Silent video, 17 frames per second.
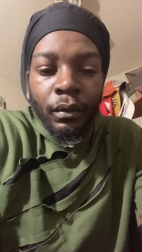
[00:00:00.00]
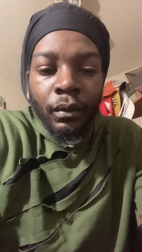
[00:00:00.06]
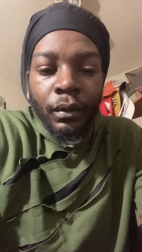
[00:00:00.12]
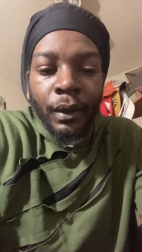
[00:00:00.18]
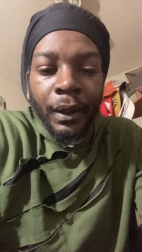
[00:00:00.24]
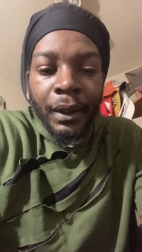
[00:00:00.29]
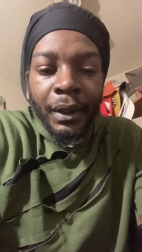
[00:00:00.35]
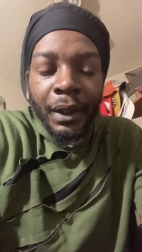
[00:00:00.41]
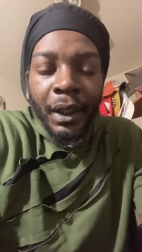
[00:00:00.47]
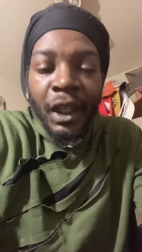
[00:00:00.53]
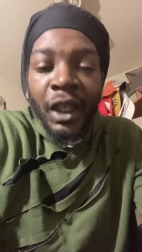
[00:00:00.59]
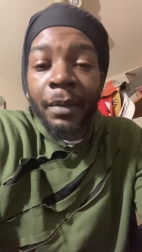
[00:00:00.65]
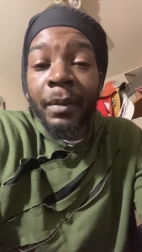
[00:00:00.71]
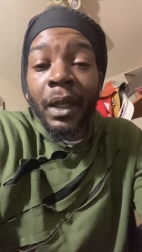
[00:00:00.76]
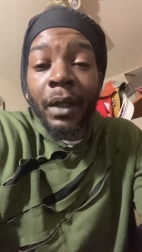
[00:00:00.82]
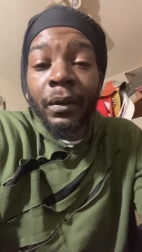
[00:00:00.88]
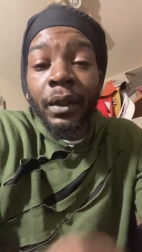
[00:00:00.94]
They care
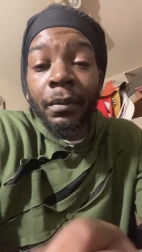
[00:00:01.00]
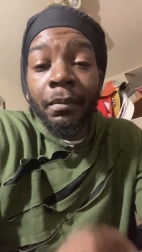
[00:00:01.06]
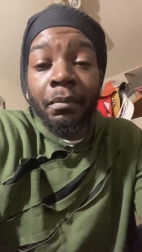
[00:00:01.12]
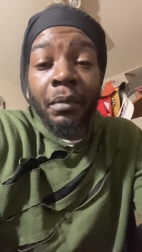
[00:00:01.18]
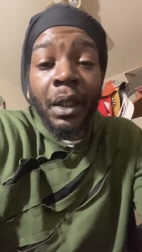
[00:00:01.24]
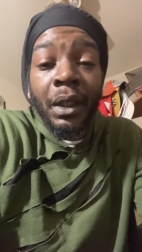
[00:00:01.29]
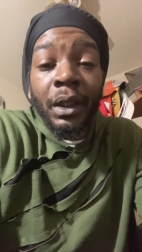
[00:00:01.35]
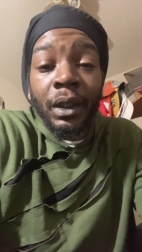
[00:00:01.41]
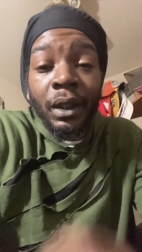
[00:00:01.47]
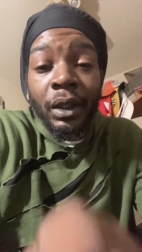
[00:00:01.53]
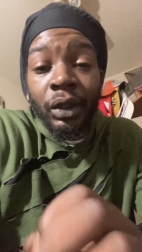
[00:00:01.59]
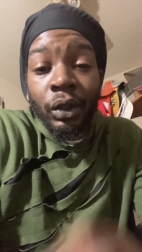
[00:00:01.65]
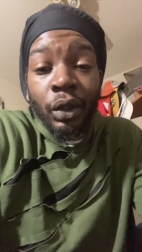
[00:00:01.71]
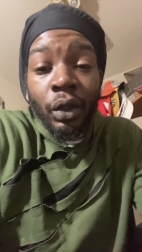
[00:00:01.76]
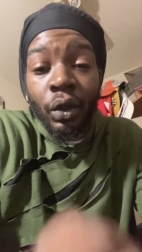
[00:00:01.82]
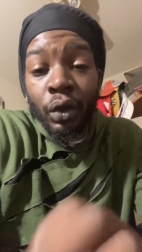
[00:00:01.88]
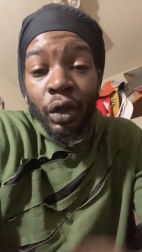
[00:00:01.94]
about the money that you're
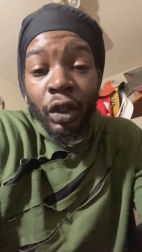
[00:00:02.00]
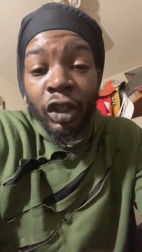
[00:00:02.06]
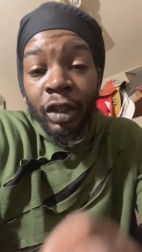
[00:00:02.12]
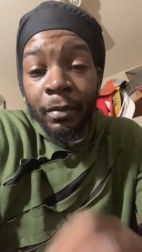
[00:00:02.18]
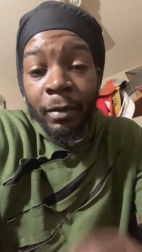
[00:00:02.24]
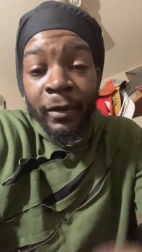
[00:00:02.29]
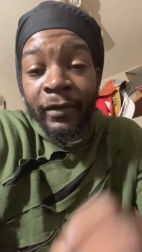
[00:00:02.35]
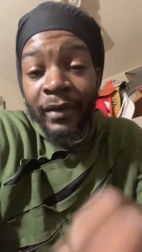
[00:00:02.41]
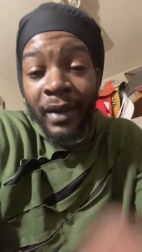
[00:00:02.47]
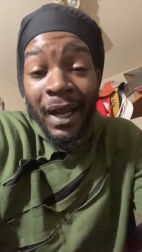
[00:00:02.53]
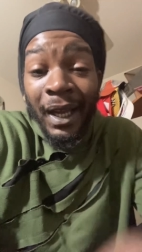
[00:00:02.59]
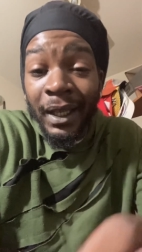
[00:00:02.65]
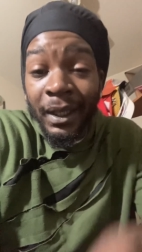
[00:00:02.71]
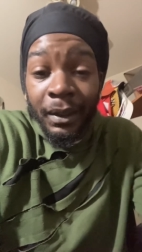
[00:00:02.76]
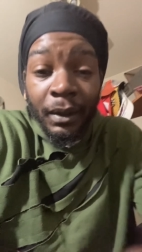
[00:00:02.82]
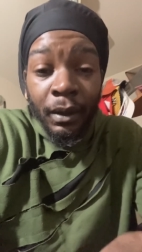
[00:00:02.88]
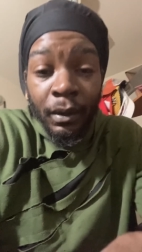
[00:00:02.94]
going to
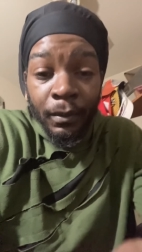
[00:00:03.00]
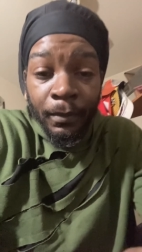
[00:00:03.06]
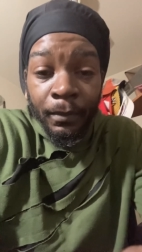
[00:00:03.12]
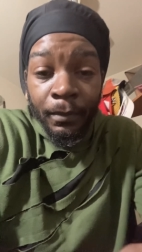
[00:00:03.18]
provide them,